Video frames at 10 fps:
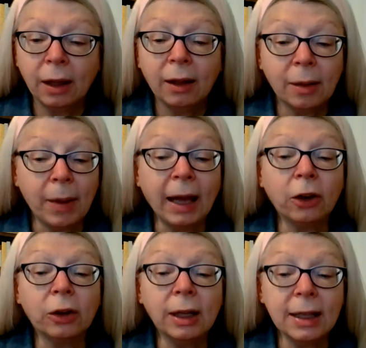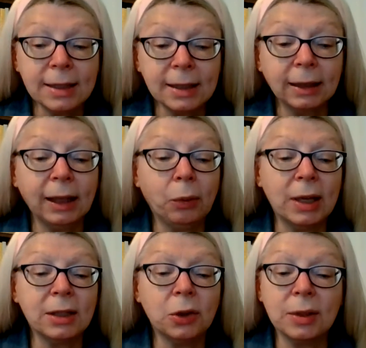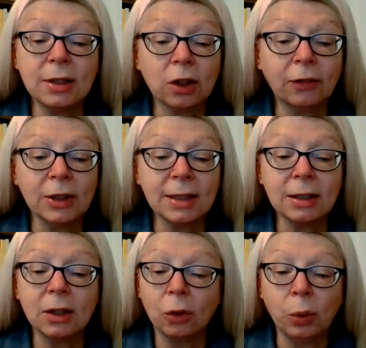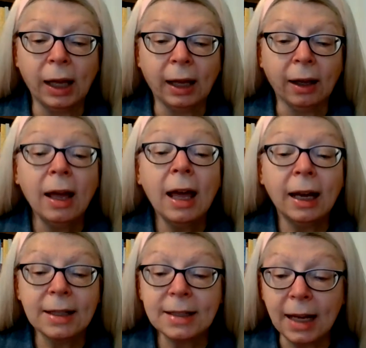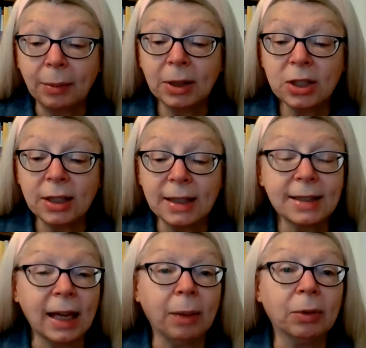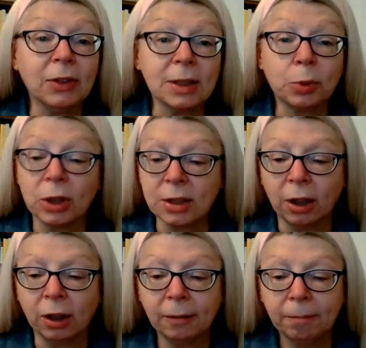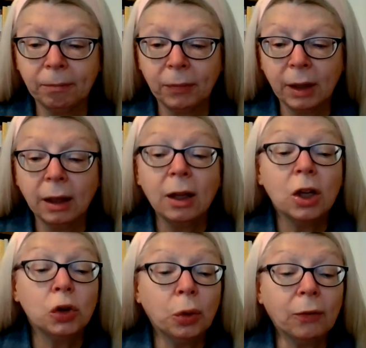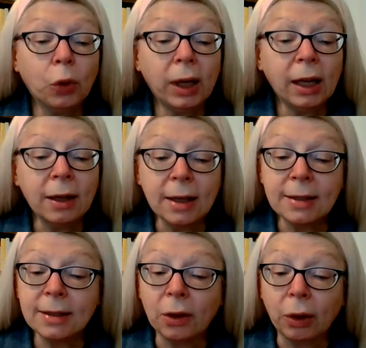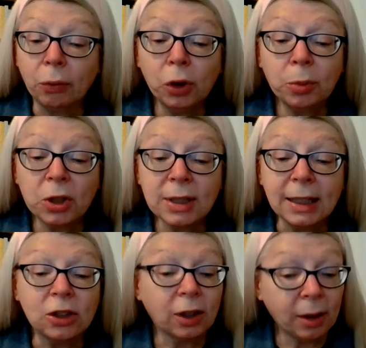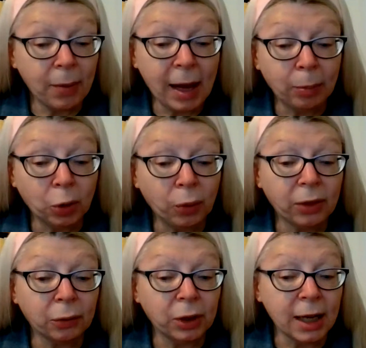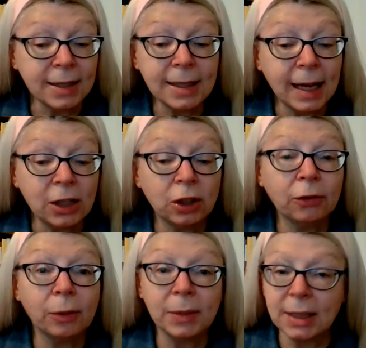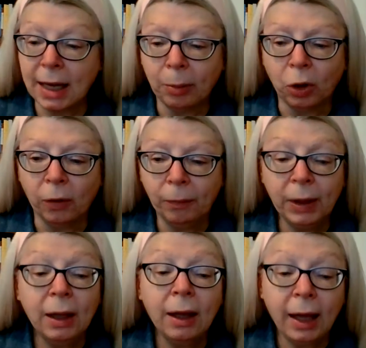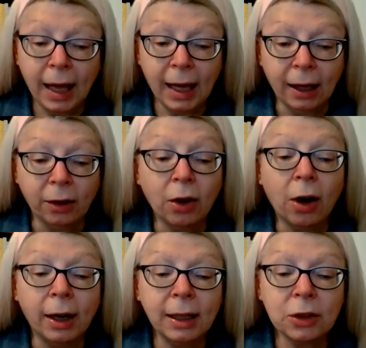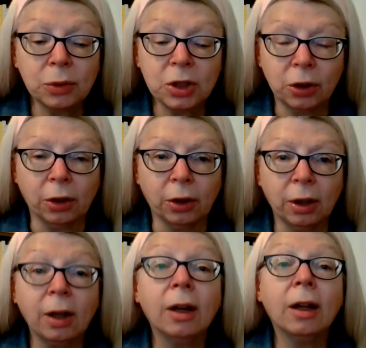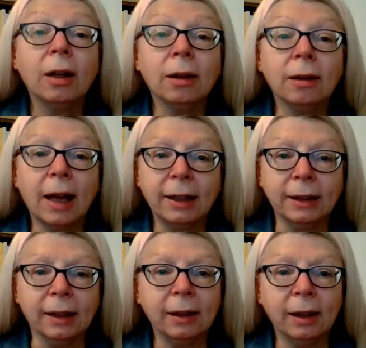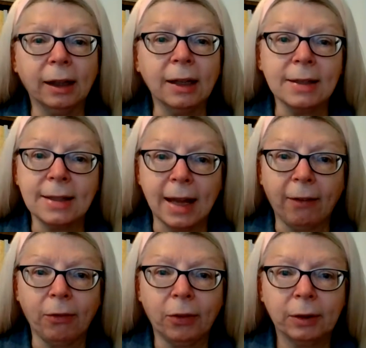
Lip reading: The banker instantly went to his servants to the wing and established the escape of his prisoner. To avoid unnecessary rumors, he took the paper with the renunciation from the table and, on his return, locked it in his safe.